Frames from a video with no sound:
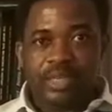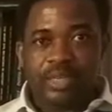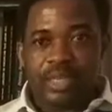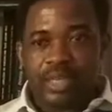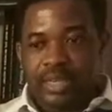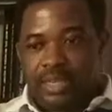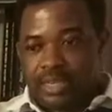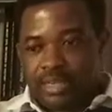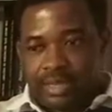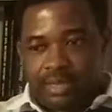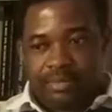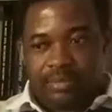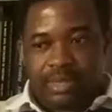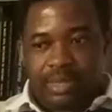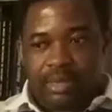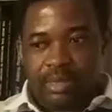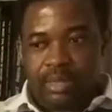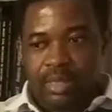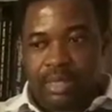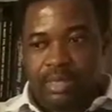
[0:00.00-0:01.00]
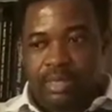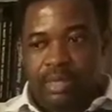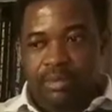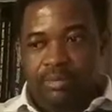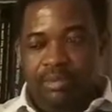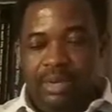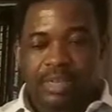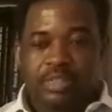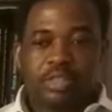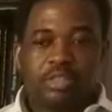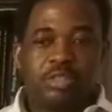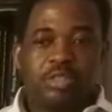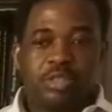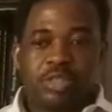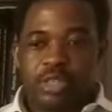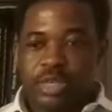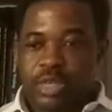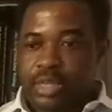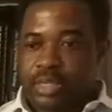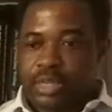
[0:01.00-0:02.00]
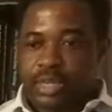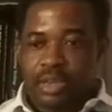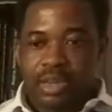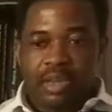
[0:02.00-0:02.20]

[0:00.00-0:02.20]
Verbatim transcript: killing the, the, the, the bacteria, the